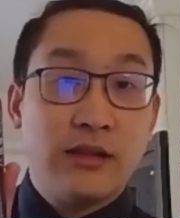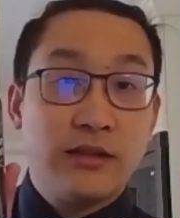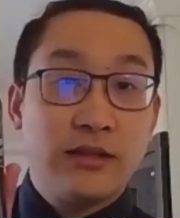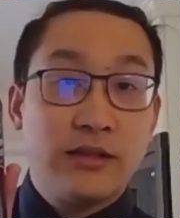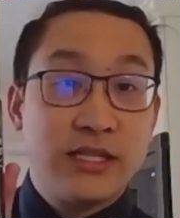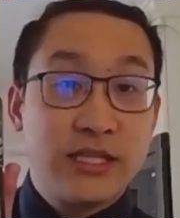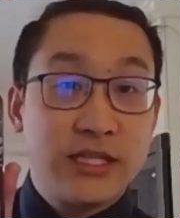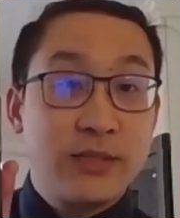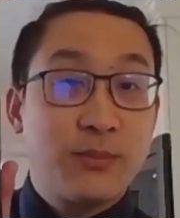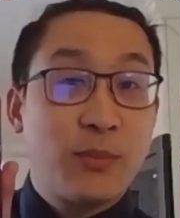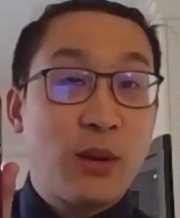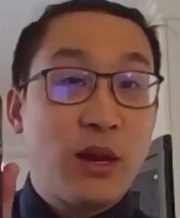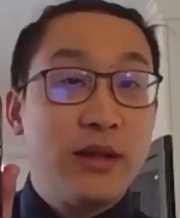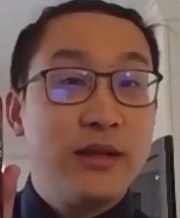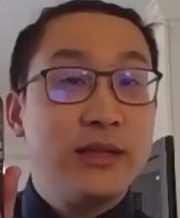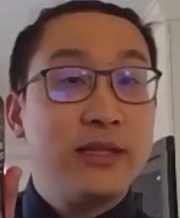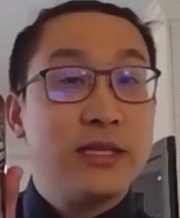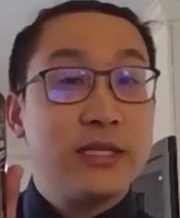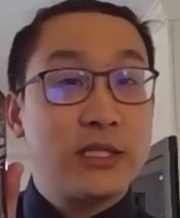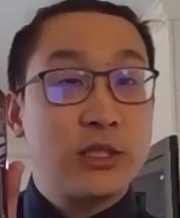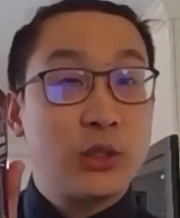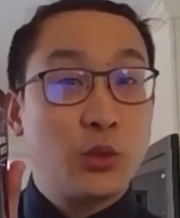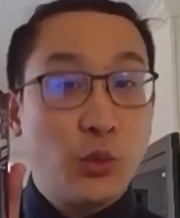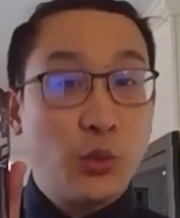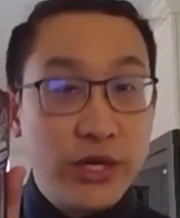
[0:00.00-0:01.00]
this is probably the
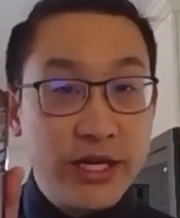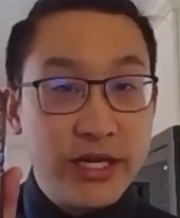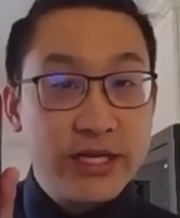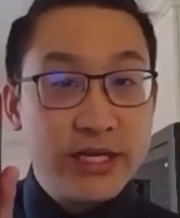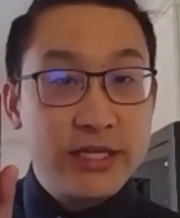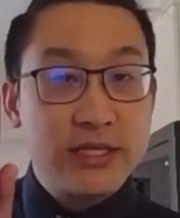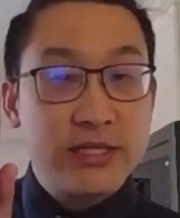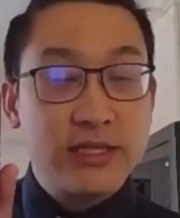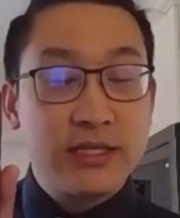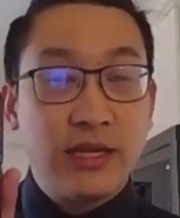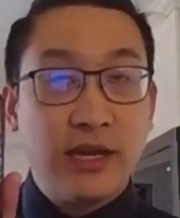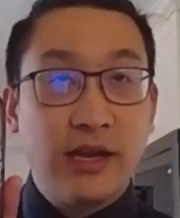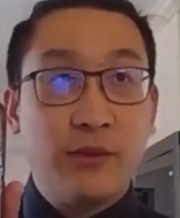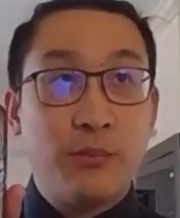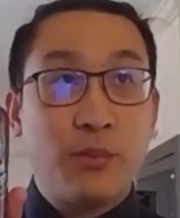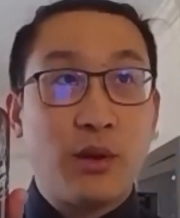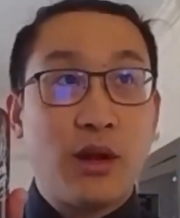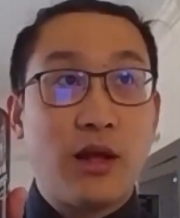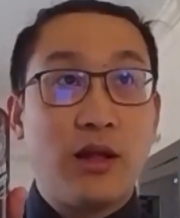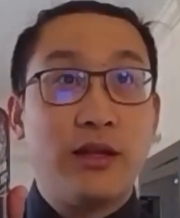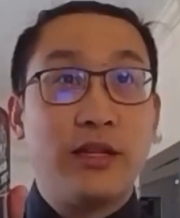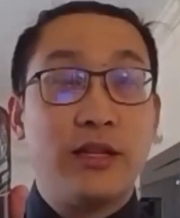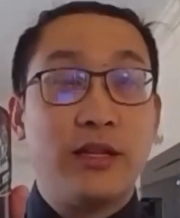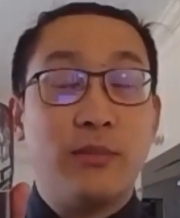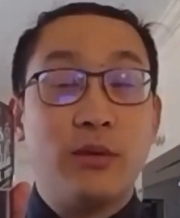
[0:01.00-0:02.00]
sweetest and
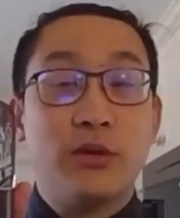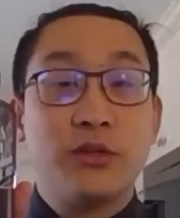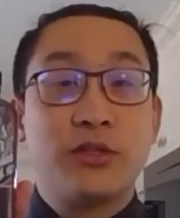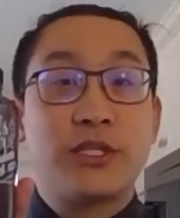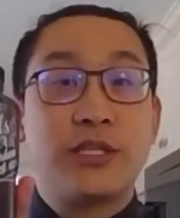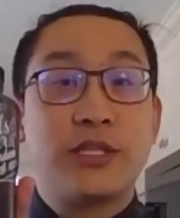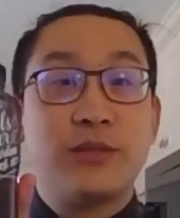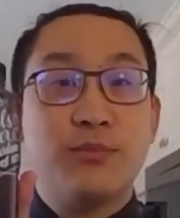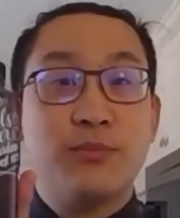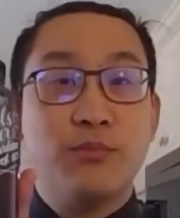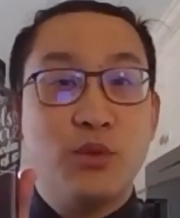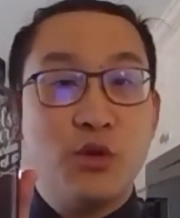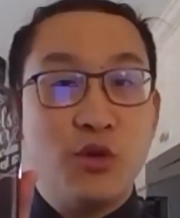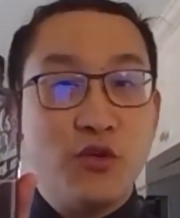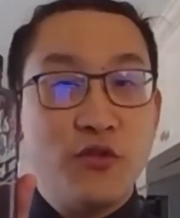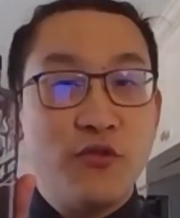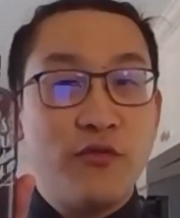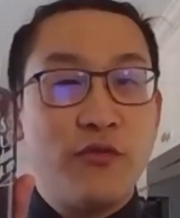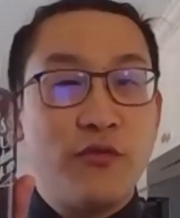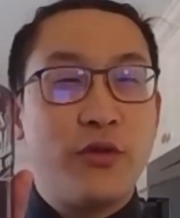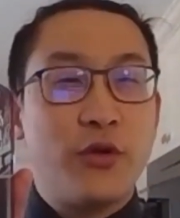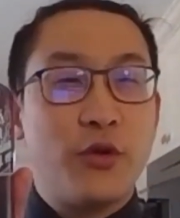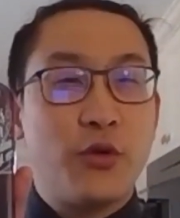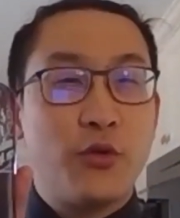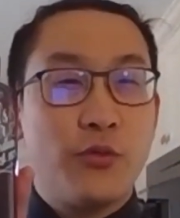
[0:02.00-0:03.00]
probably the most
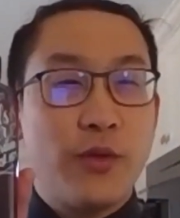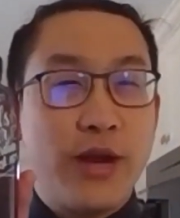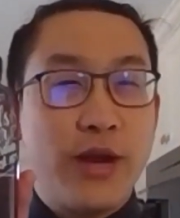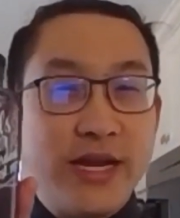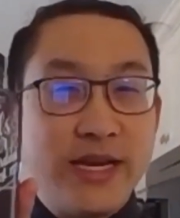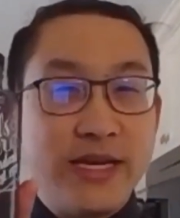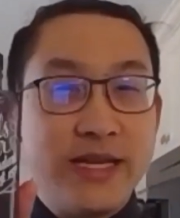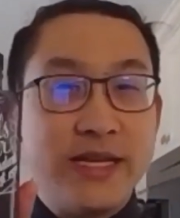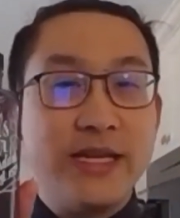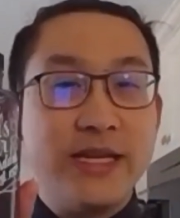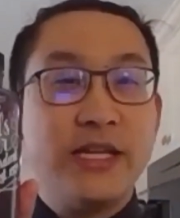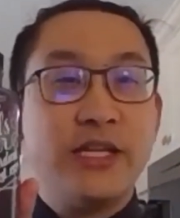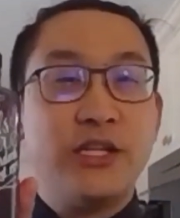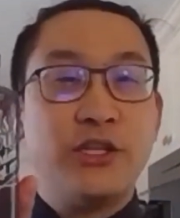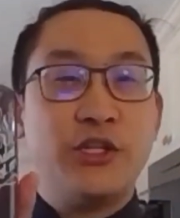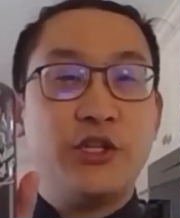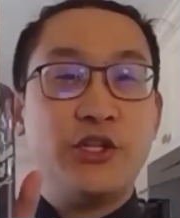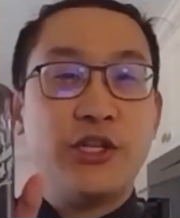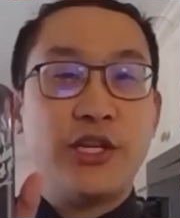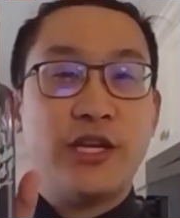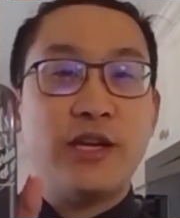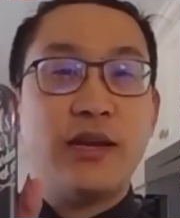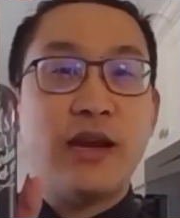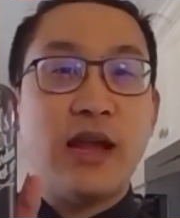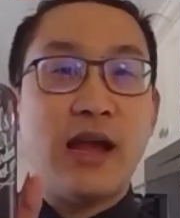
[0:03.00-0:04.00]
smooth, grainy
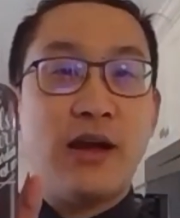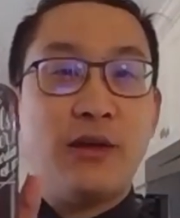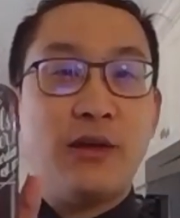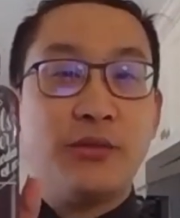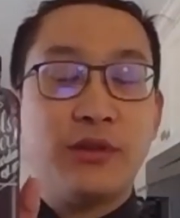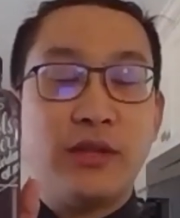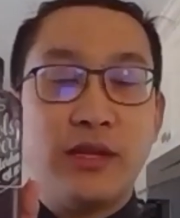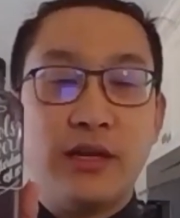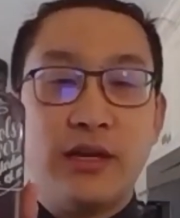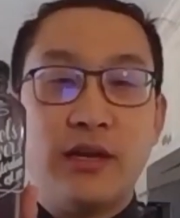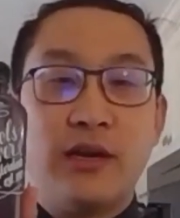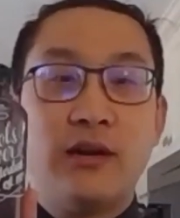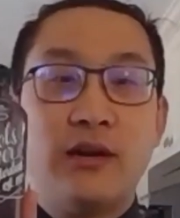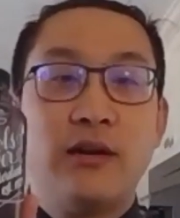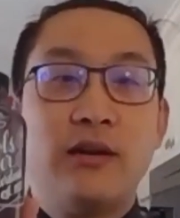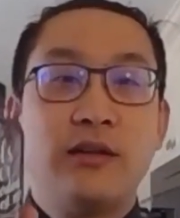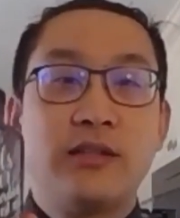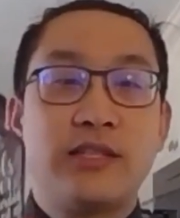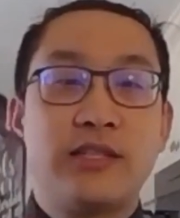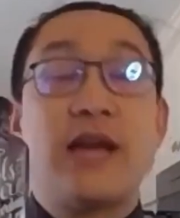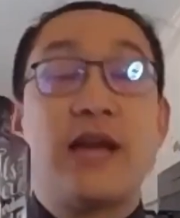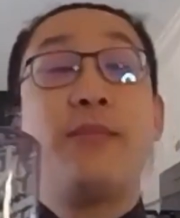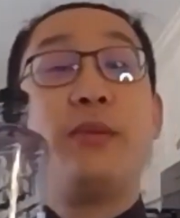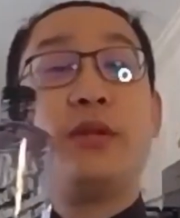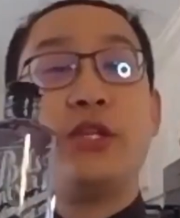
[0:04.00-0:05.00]
gin out there,
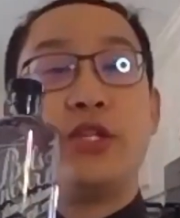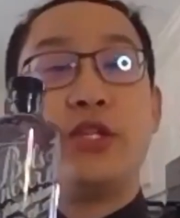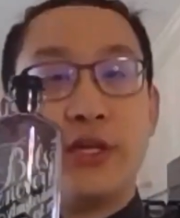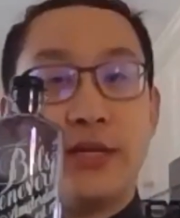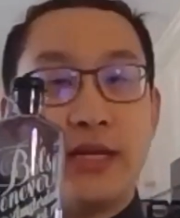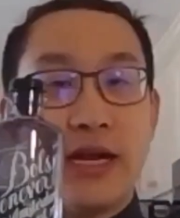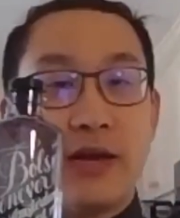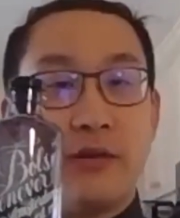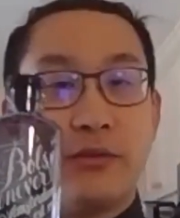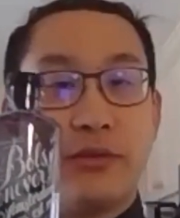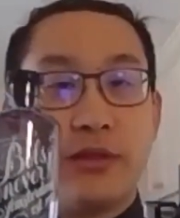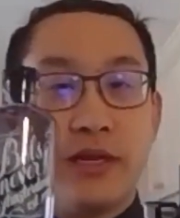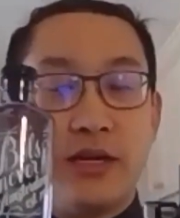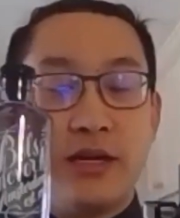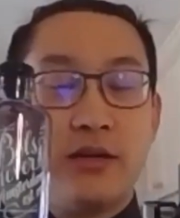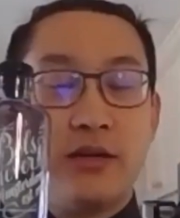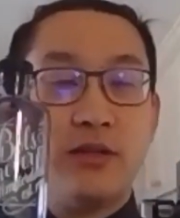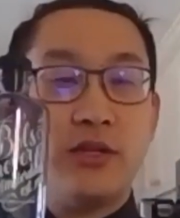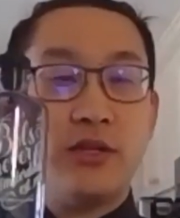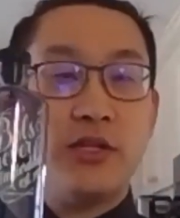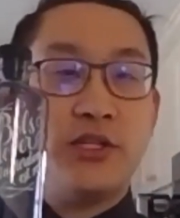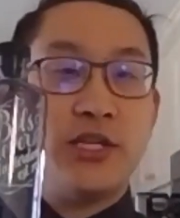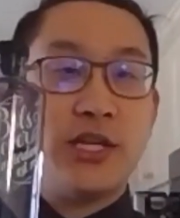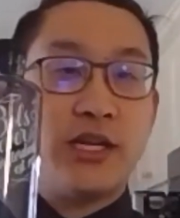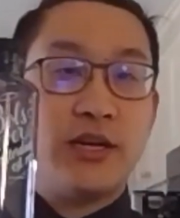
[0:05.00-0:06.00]
type of gin out there,
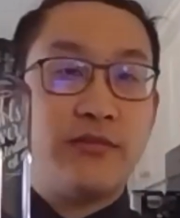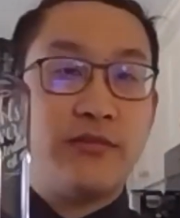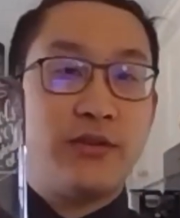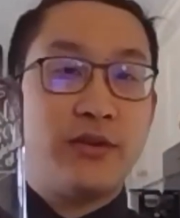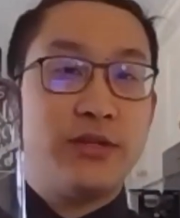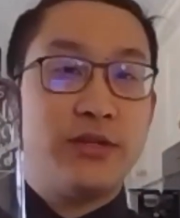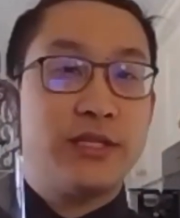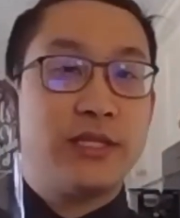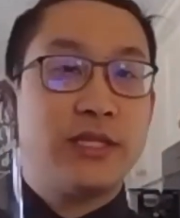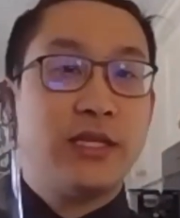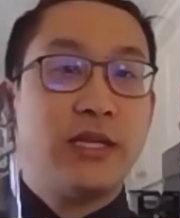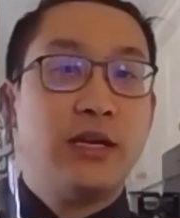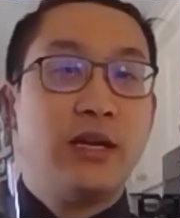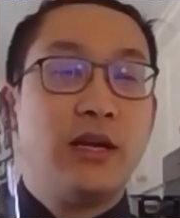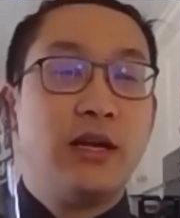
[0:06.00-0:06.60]
the Genevers.